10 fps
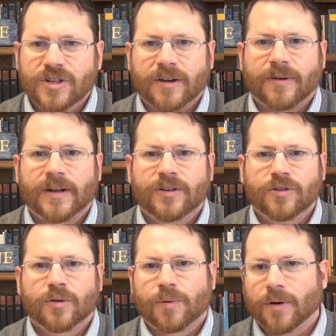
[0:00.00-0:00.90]
generated
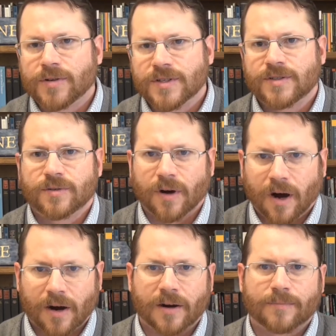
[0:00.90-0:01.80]
new approaches to
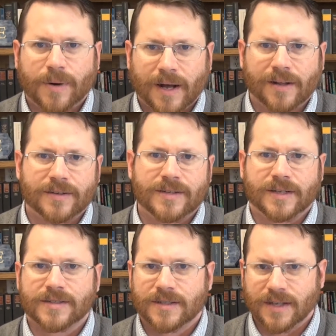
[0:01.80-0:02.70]
art,
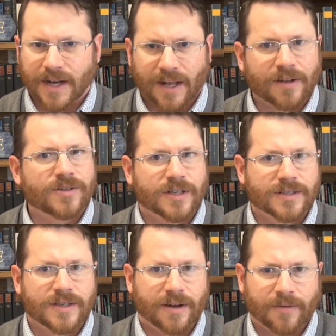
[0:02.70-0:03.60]
politics, theology,
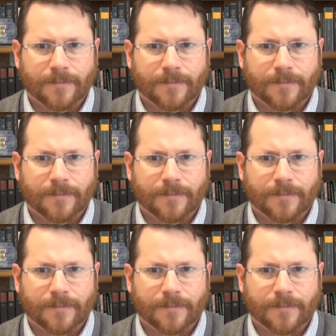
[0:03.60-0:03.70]
etc.